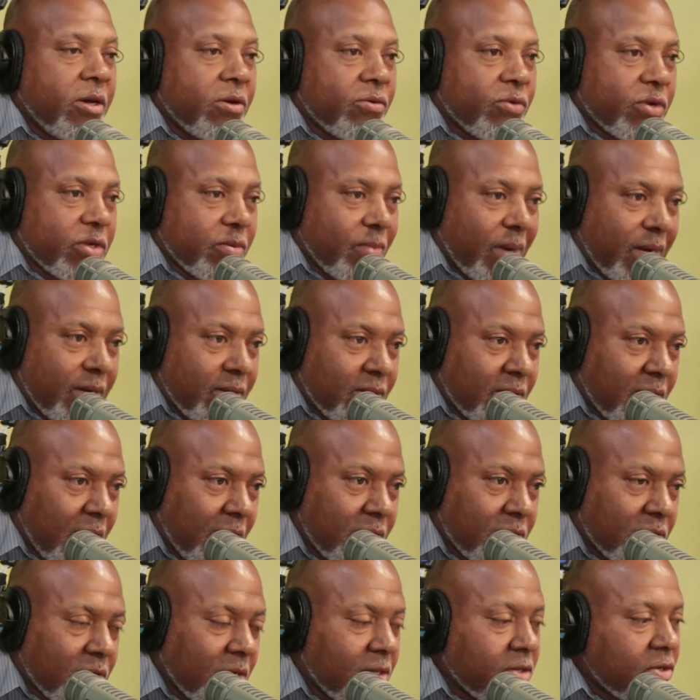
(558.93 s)
It was my
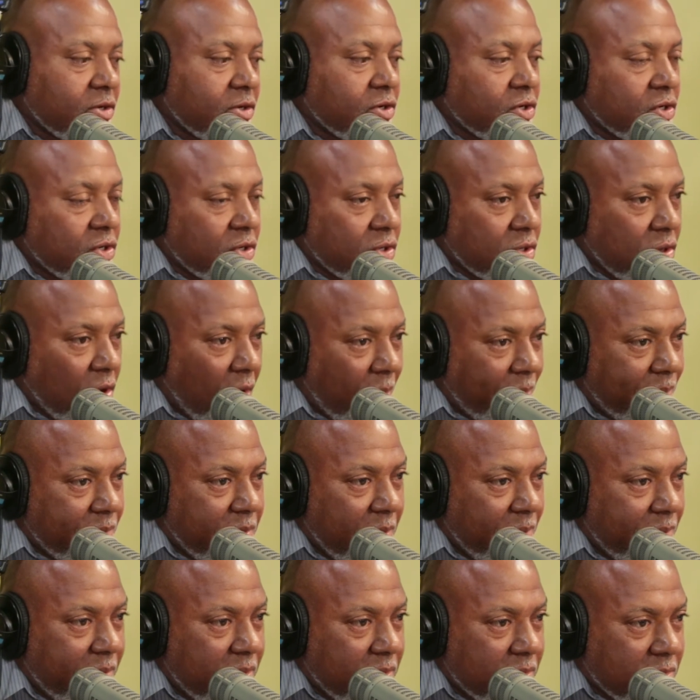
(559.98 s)
intention to stop the
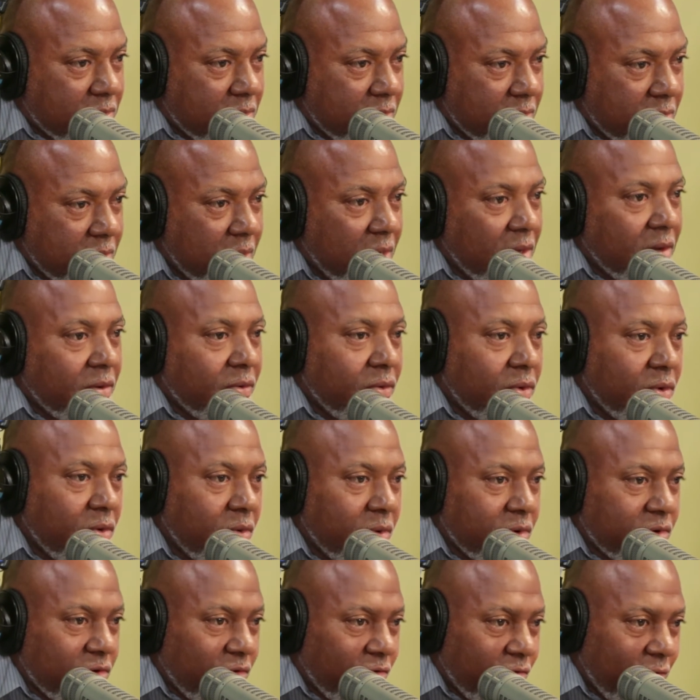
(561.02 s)
person who
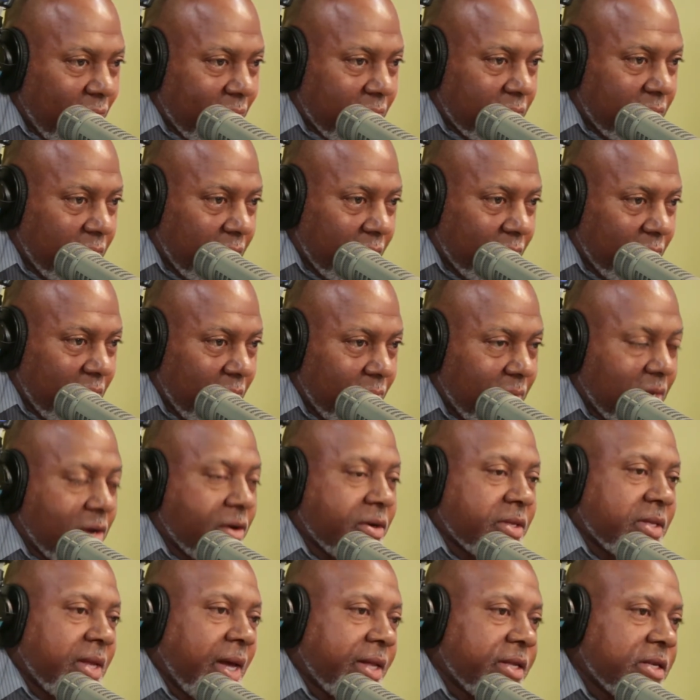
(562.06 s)
was threatening me,
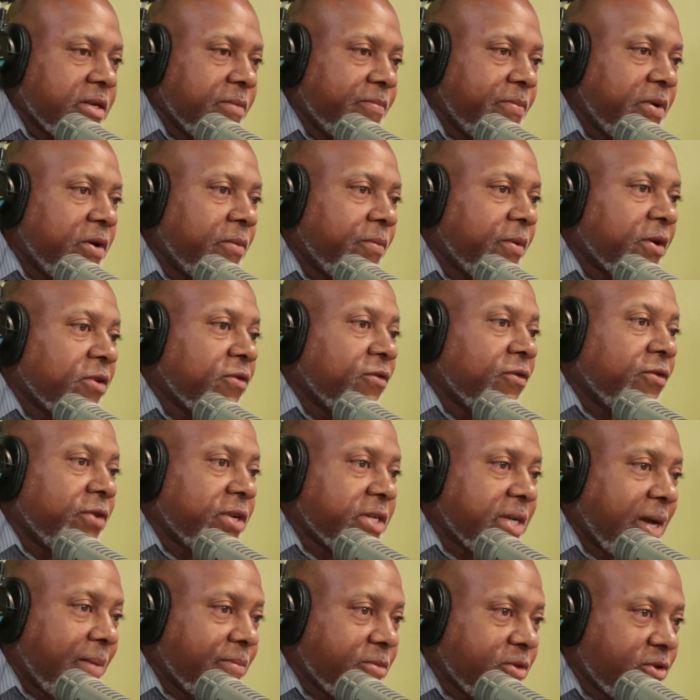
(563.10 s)
because that is the purpose for
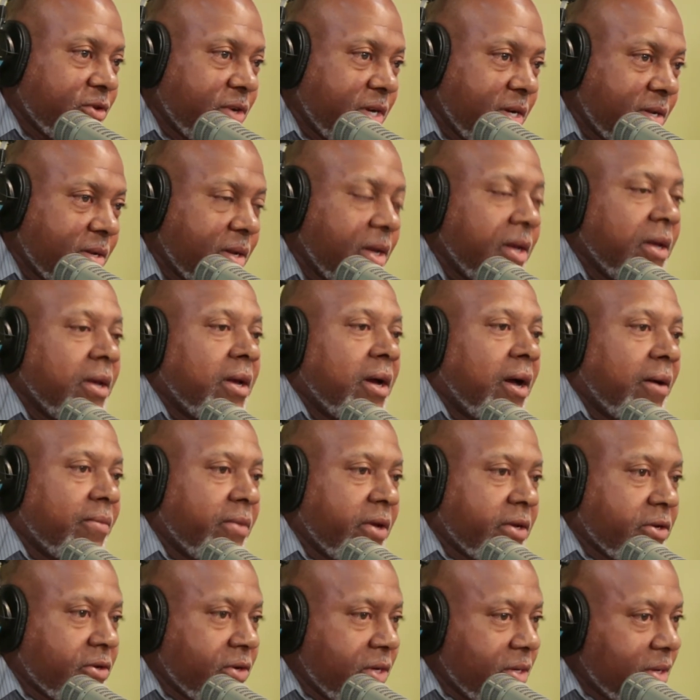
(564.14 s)
which I'm trained. I'm
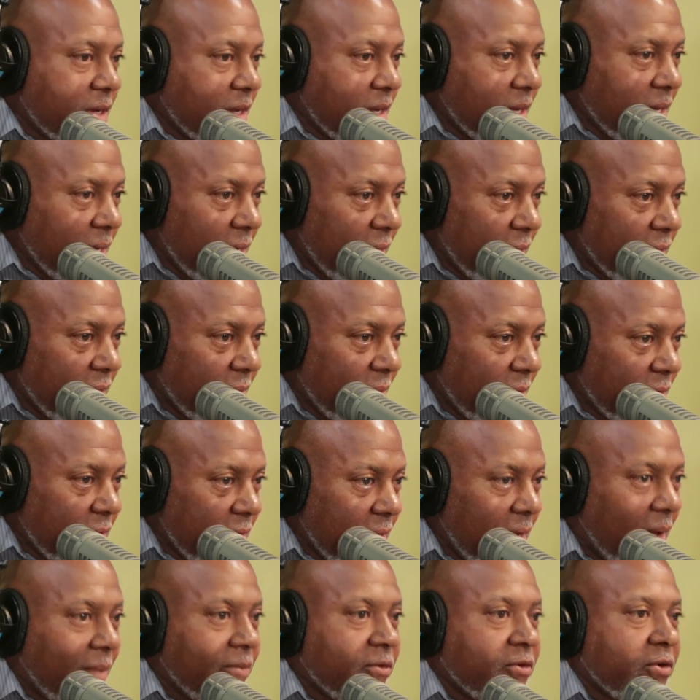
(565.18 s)
not trained to kill anybody.
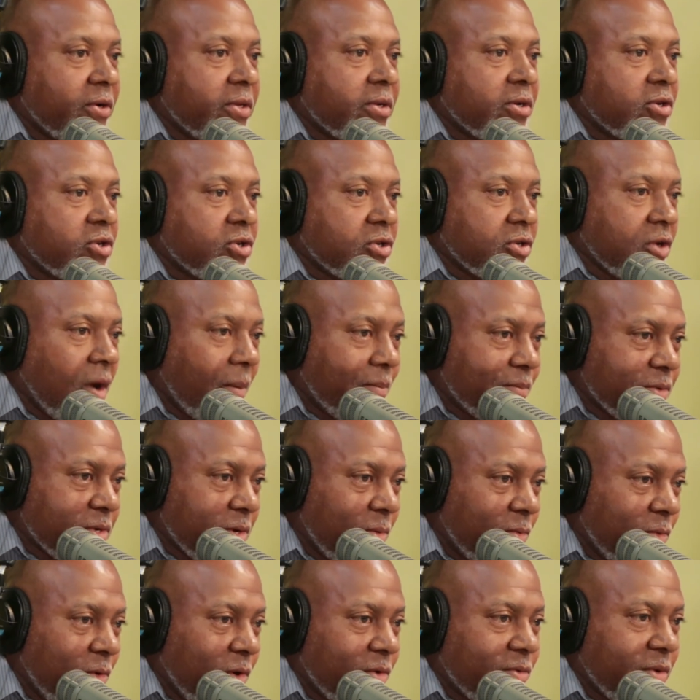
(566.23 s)
I'm trained to stop
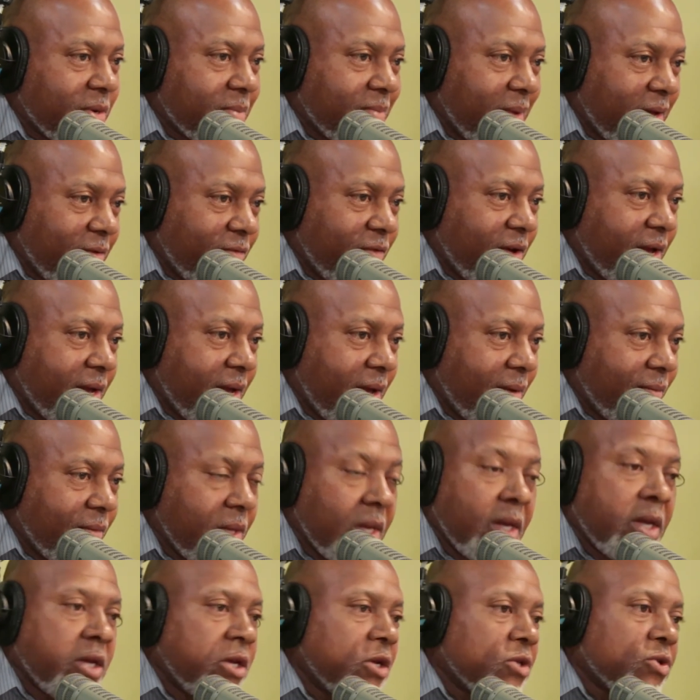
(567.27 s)
someone with my firearm.
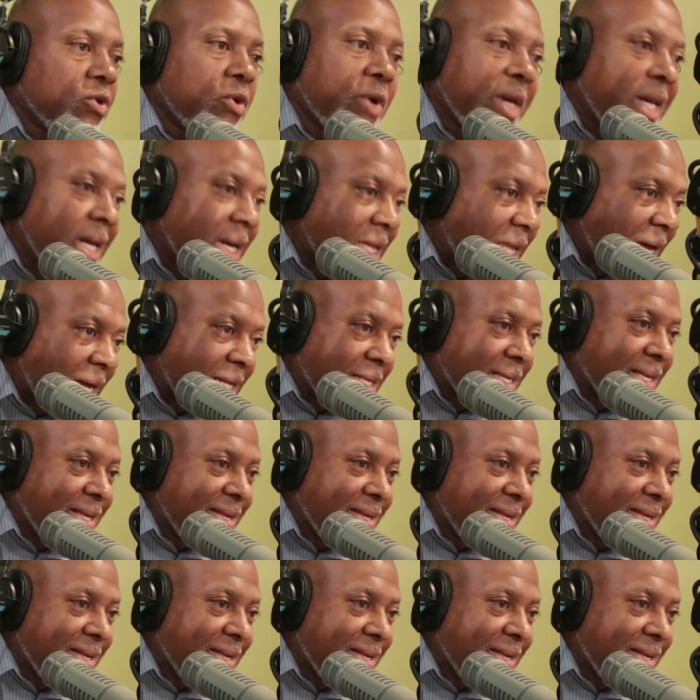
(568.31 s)
You don't hear that.